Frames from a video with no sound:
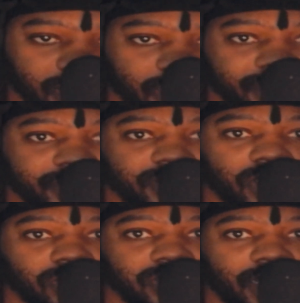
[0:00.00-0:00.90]
can
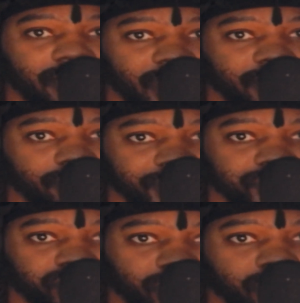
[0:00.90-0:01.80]
go down that bridge
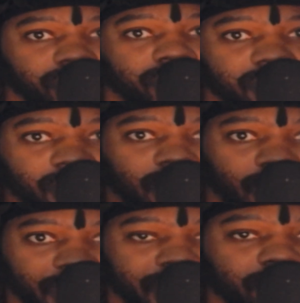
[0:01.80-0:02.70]
road,
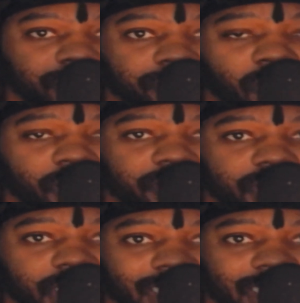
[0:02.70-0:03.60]
and it'll be part of your
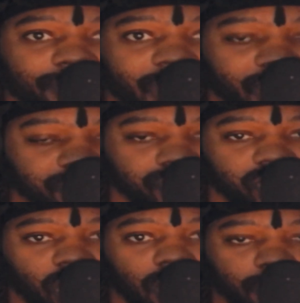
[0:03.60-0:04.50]
game as you
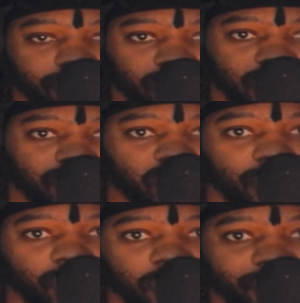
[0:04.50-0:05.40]
start uploading more
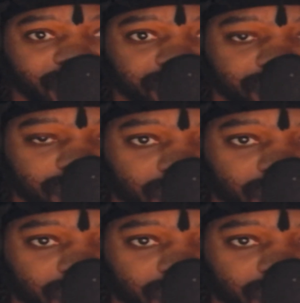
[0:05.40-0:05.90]
and more pictures,